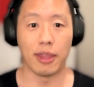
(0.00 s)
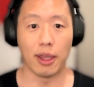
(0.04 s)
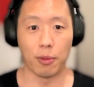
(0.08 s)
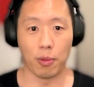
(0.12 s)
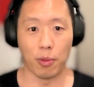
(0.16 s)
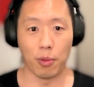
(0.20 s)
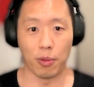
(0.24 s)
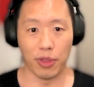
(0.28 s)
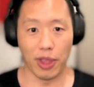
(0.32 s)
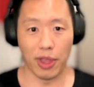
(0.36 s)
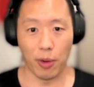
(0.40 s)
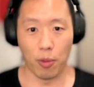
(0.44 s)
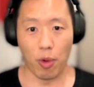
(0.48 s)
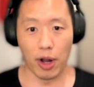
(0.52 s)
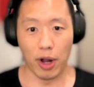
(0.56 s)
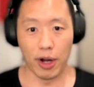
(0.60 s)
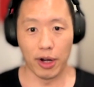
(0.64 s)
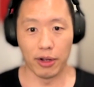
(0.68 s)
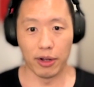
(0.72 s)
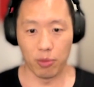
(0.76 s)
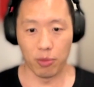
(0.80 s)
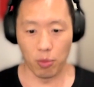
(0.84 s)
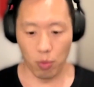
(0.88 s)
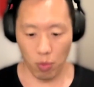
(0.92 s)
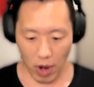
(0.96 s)
They
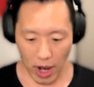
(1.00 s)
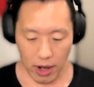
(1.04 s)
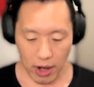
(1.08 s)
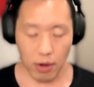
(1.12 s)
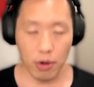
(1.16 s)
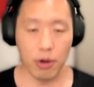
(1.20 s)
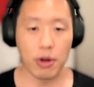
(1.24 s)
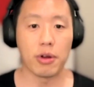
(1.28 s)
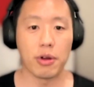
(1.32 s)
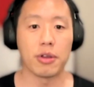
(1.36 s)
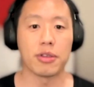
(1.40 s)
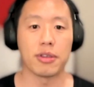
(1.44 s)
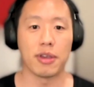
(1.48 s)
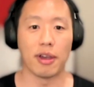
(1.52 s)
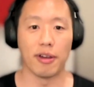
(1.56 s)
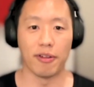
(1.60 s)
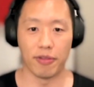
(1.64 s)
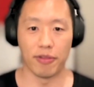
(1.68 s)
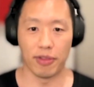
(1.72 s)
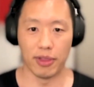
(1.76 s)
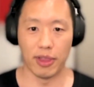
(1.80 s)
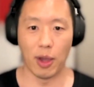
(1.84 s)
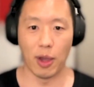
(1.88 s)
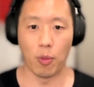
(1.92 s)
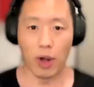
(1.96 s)
wanted records
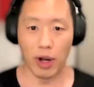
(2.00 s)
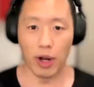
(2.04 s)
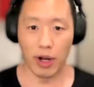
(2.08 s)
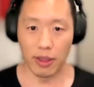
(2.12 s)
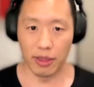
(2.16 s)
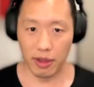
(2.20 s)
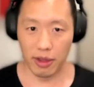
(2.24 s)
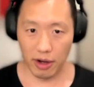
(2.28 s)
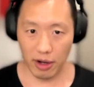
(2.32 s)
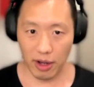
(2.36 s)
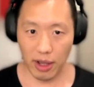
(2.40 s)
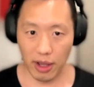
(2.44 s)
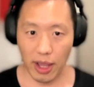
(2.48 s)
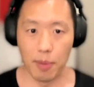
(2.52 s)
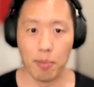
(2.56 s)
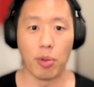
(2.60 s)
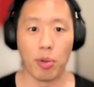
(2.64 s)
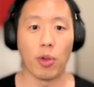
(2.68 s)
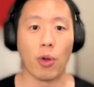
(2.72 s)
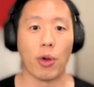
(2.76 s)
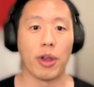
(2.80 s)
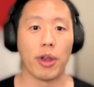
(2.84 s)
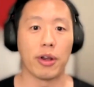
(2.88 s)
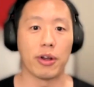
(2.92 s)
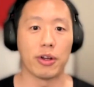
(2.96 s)
of, they wanted their
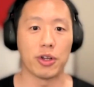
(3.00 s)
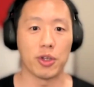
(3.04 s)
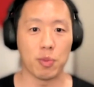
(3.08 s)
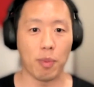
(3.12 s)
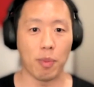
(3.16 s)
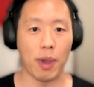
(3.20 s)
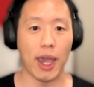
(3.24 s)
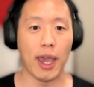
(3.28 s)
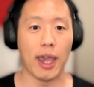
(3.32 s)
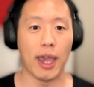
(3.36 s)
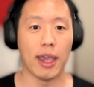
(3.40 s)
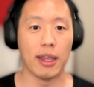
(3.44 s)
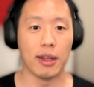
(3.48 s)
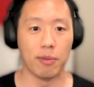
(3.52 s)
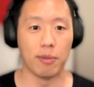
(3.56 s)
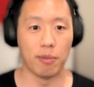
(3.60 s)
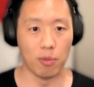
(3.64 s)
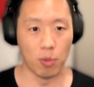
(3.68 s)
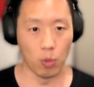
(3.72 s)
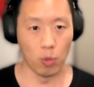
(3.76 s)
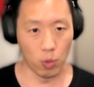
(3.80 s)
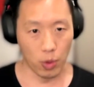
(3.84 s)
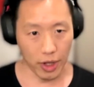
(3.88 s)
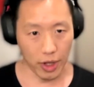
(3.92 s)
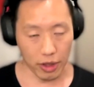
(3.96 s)
employers paid
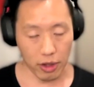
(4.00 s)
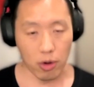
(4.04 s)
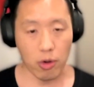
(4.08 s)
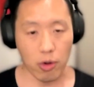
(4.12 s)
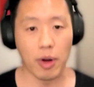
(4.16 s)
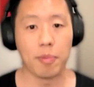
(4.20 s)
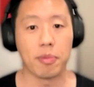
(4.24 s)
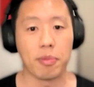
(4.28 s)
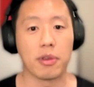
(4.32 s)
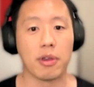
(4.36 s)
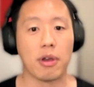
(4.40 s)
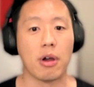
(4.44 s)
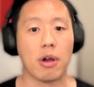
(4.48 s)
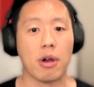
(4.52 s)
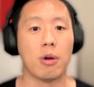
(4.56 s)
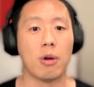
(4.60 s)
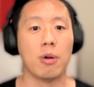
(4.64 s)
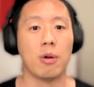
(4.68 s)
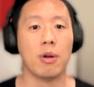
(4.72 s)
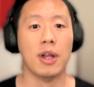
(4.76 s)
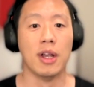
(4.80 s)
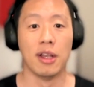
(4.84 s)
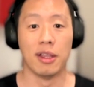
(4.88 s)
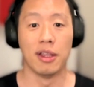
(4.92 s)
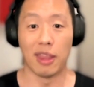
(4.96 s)
with
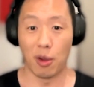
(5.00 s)
crypto.